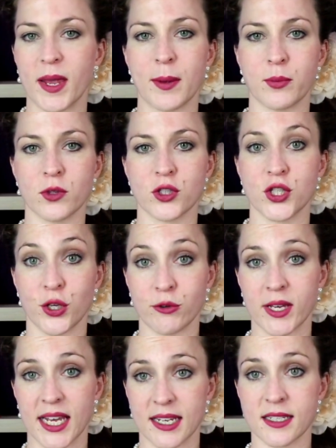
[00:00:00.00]
people's
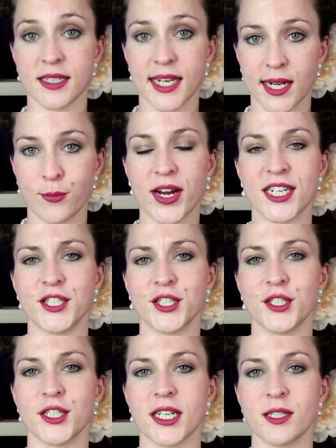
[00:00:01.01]
New Year's
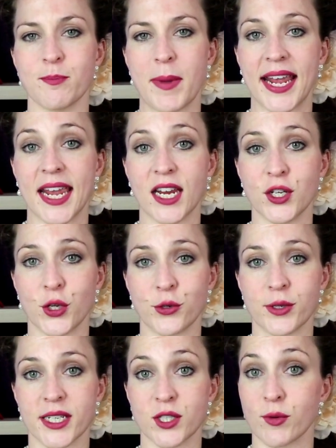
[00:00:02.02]
celebrations is making New
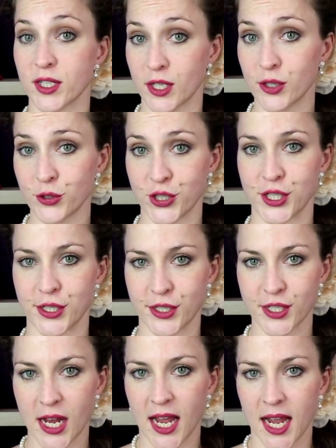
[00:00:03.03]
Year's resolutions.